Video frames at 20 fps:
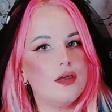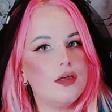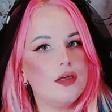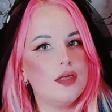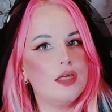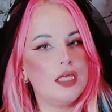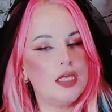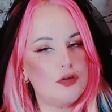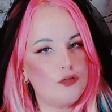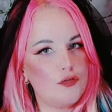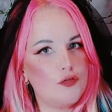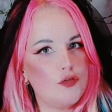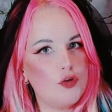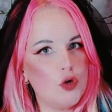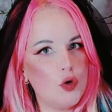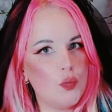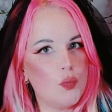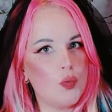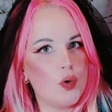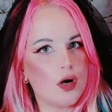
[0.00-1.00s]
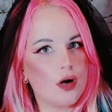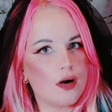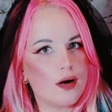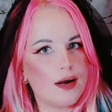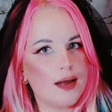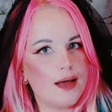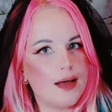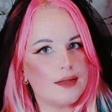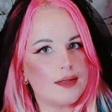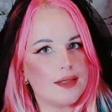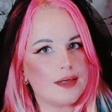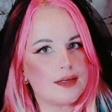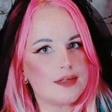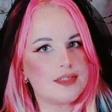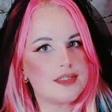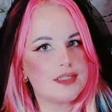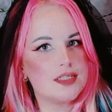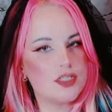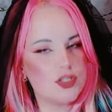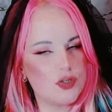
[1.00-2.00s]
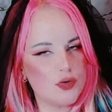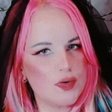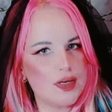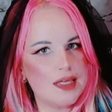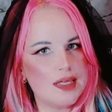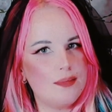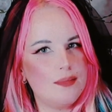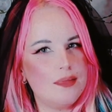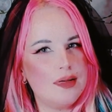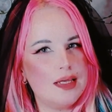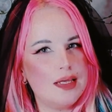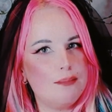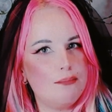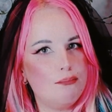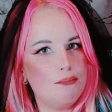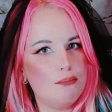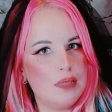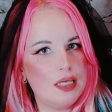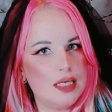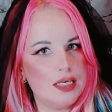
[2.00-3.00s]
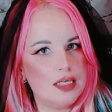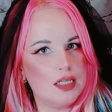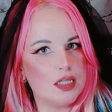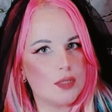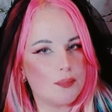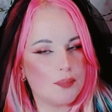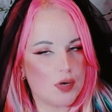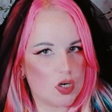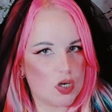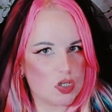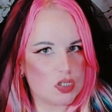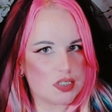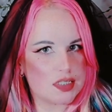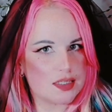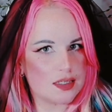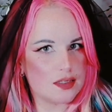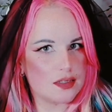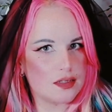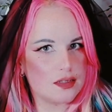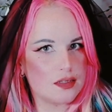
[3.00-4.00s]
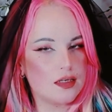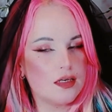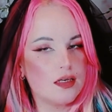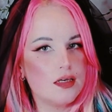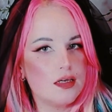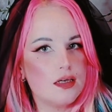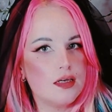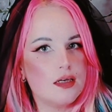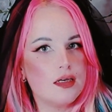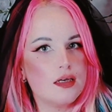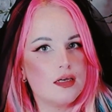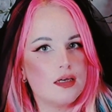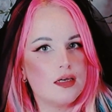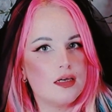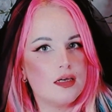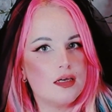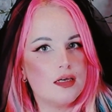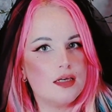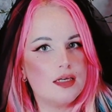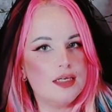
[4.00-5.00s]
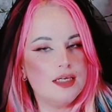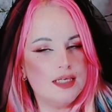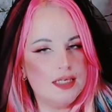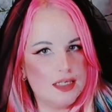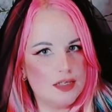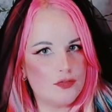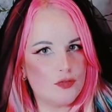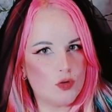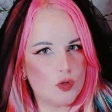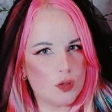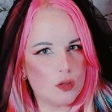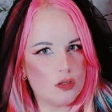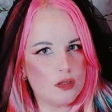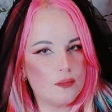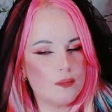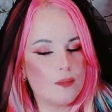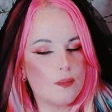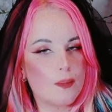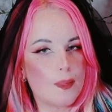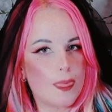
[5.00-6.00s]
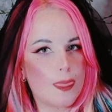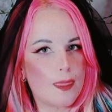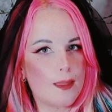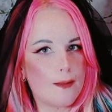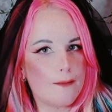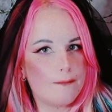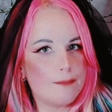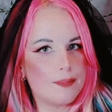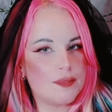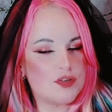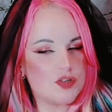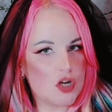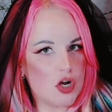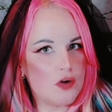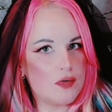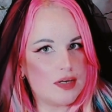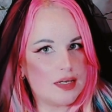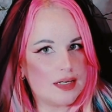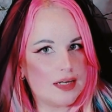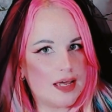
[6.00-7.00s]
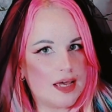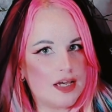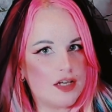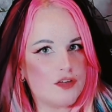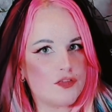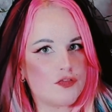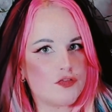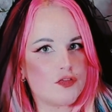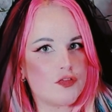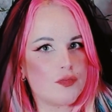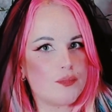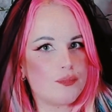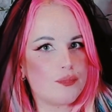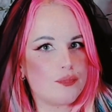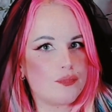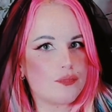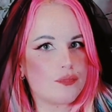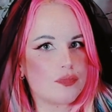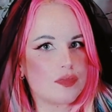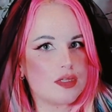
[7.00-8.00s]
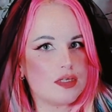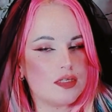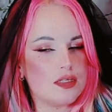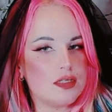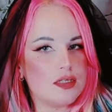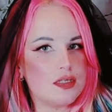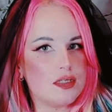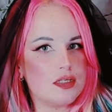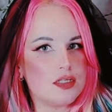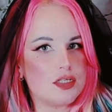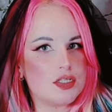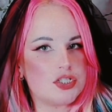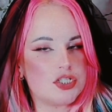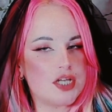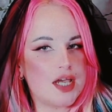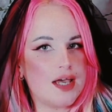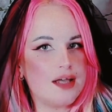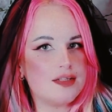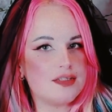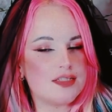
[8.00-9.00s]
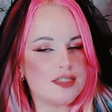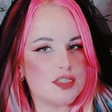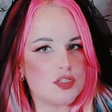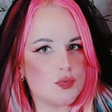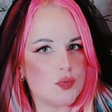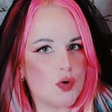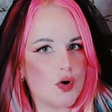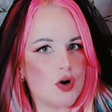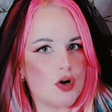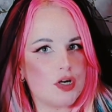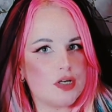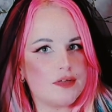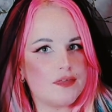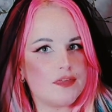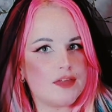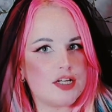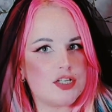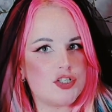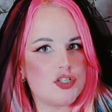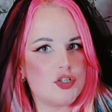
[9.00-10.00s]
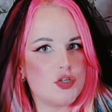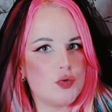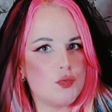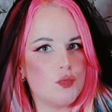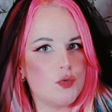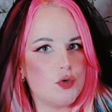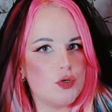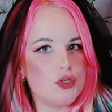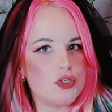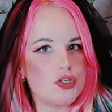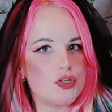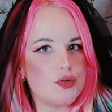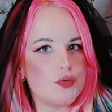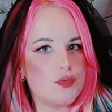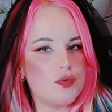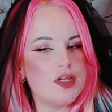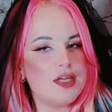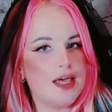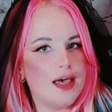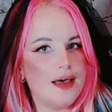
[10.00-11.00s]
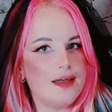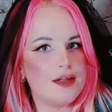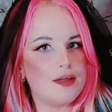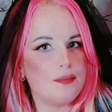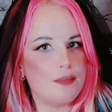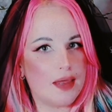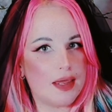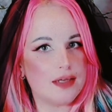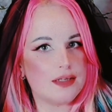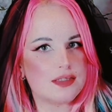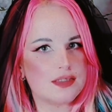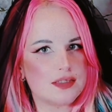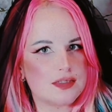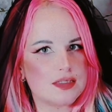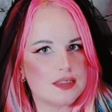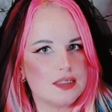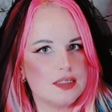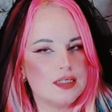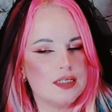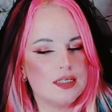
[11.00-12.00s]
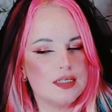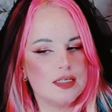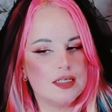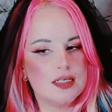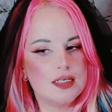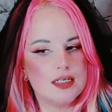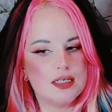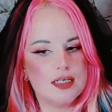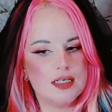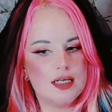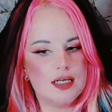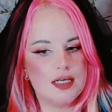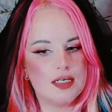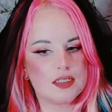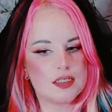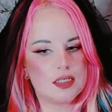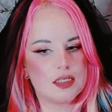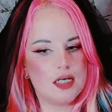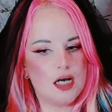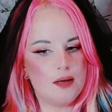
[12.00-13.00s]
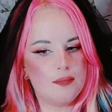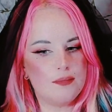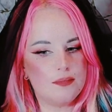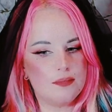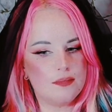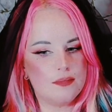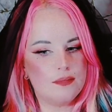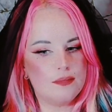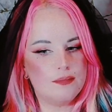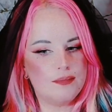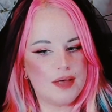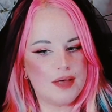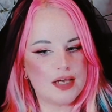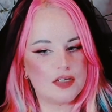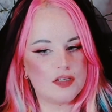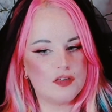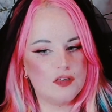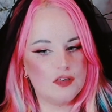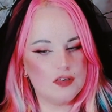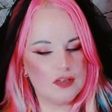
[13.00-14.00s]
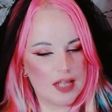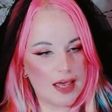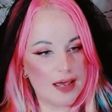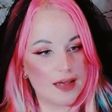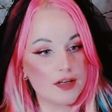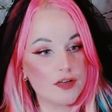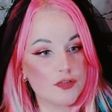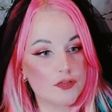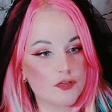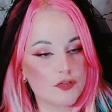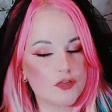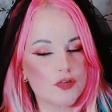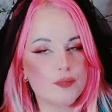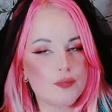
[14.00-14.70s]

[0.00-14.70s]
If you were an extremely mean person, evil, during life, chances were that you would reanimate and come back to life